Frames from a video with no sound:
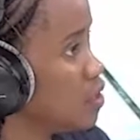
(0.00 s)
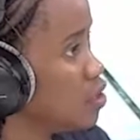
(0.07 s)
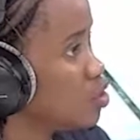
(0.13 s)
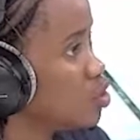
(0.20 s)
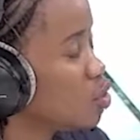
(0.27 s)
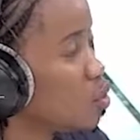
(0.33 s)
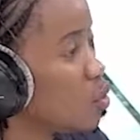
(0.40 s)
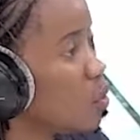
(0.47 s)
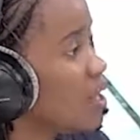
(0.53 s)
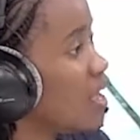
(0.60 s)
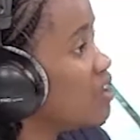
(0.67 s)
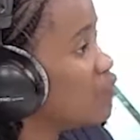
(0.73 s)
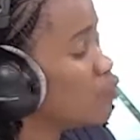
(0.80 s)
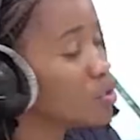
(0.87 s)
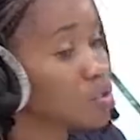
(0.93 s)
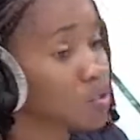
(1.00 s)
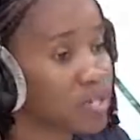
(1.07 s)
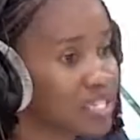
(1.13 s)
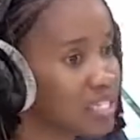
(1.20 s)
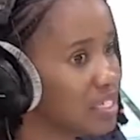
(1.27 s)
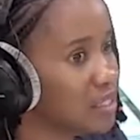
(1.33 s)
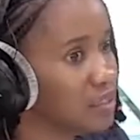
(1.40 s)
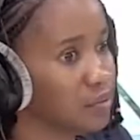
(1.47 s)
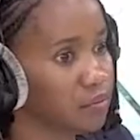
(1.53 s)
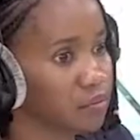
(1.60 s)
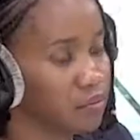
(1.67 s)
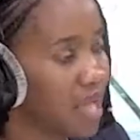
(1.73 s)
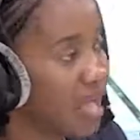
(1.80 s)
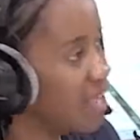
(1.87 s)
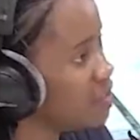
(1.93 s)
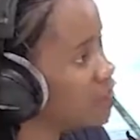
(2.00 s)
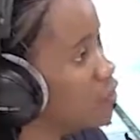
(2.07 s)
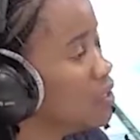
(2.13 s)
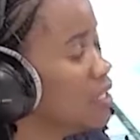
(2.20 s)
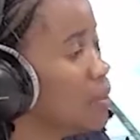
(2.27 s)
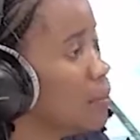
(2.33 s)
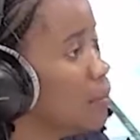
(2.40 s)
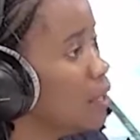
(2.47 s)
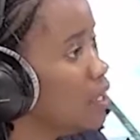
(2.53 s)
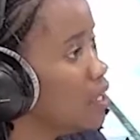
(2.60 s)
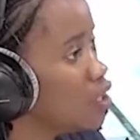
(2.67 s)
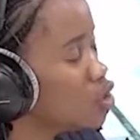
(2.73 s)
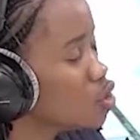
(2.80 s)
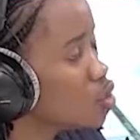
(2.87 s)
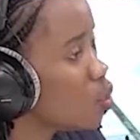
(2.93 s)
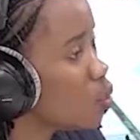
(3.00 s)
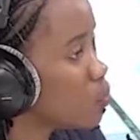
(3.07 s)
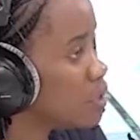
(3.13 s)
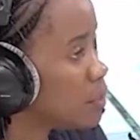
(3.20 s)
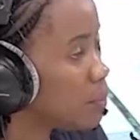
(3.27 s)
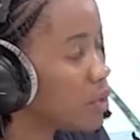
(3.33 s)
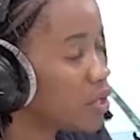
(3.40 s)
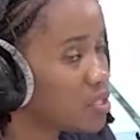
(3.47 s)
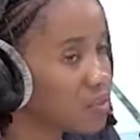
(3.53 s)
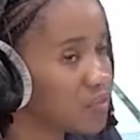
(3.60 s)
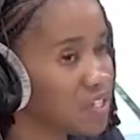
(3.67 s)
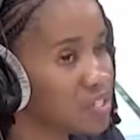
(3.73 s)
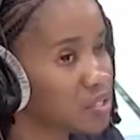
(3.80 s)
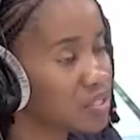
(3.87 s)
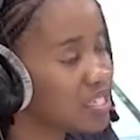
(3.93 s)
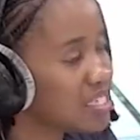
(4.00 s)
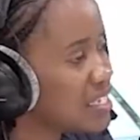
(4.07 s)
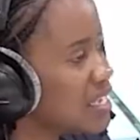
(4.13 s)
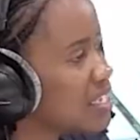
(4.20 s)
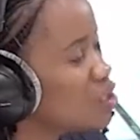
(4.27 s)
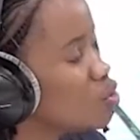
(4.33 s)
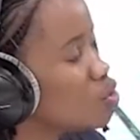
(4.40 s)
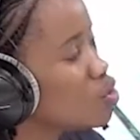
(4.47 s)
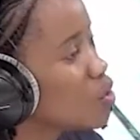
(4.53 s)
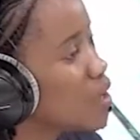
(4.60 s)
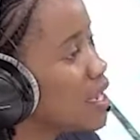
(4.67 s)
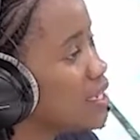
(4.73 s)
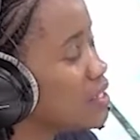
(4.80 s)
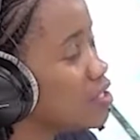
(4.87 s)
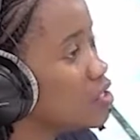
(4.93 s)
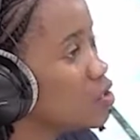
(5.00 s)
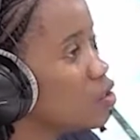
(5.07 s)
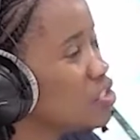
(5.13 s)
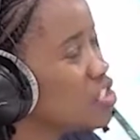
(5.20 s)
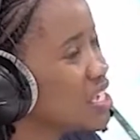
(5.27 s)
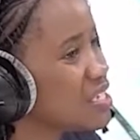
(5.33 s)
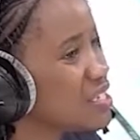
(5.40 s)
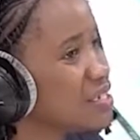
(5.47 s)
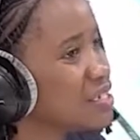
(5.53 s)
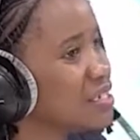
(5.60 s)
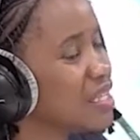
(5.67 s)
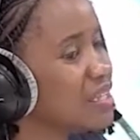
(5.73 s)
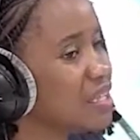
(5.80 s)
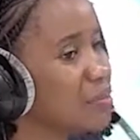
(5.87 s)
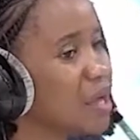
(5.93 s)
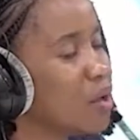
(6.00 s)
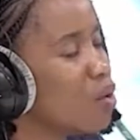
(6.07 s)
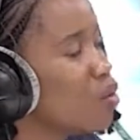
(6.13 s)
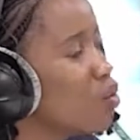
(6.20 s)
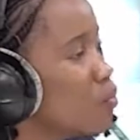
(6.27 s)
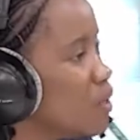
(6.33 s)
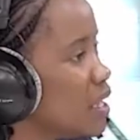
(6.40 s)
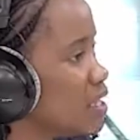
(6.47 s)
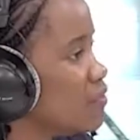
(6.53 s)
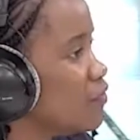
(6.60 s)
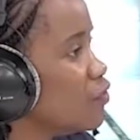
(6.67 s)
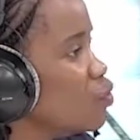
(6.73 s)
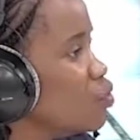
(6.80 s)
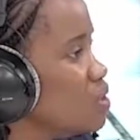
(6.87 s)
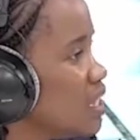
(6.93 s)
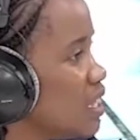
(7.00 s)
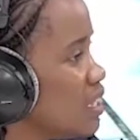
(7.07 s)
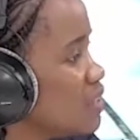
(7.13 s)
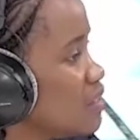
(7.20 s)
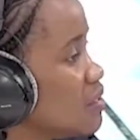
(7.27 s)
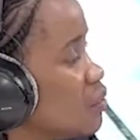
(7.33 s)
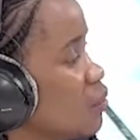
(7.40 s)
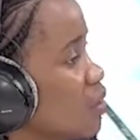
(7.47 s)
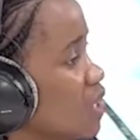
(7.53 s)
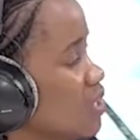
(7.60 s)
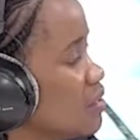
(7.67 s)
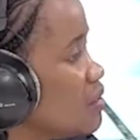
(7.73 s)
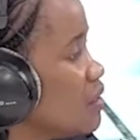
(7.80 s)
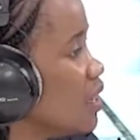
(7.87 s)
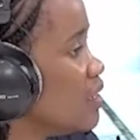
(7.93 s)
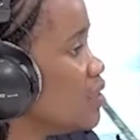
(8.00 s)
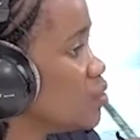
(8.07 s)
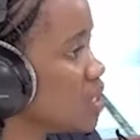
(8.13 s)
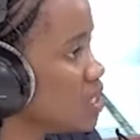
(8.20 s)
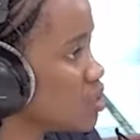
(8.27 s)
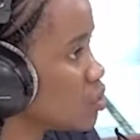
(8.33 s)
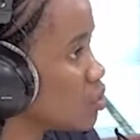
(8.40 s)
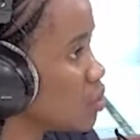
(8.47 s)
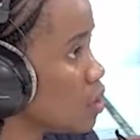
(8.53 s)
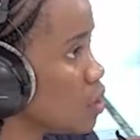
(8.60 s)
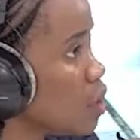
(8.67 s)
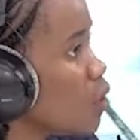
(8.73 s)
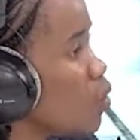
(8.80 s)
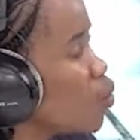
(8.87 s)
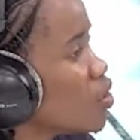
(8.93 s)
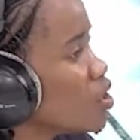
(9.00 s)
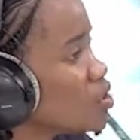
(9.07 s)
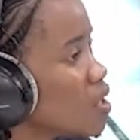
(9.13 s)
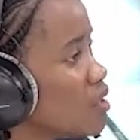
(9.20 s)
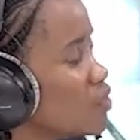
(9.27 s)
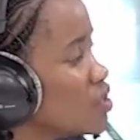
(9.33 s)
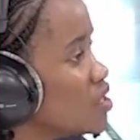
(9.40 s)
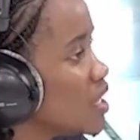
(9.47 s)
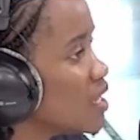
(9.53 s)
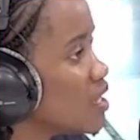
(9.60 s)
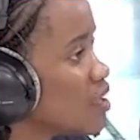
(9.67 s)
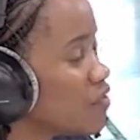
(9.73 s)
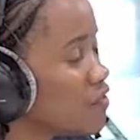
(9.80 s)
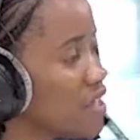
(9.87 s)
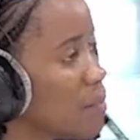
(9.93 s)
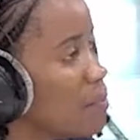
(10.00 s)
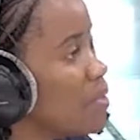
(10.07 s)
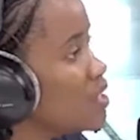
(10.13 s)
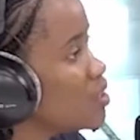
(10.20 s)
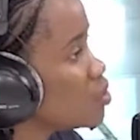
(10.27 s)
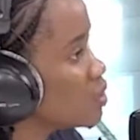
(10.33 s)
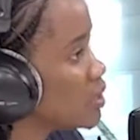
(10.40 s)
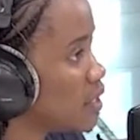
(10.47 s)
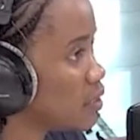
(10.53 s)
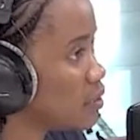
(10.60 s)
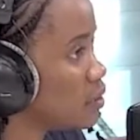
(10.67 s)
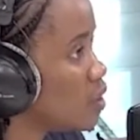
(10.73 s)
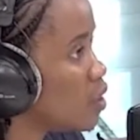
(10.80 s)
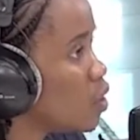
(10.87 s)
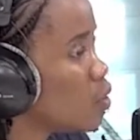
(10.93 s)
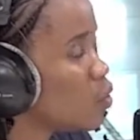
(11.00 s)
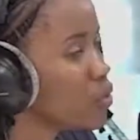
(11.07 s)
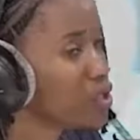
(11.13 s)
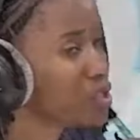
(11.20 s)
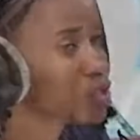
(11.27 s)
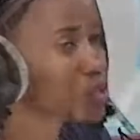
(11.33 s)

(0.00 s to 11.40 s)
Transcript: So life was already hard for them. So the point of Angel Center is to try and not just get them a home and food and and education. We also have to take care of their mental health. We also